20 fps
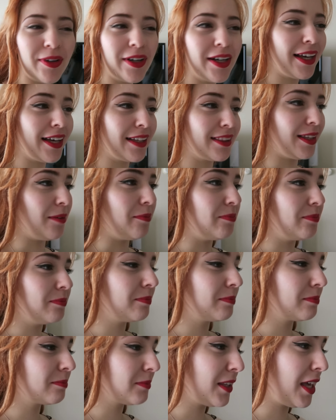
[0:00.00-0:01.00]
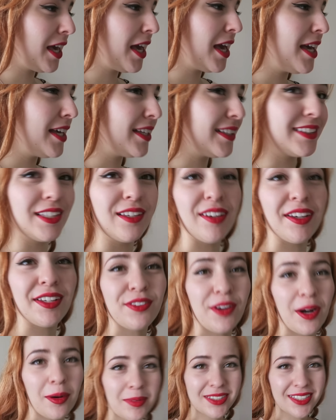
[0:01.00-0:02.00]
where'd I get them? CVS
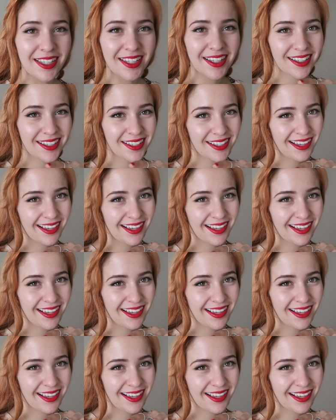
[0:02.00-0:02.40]
Pharmacy.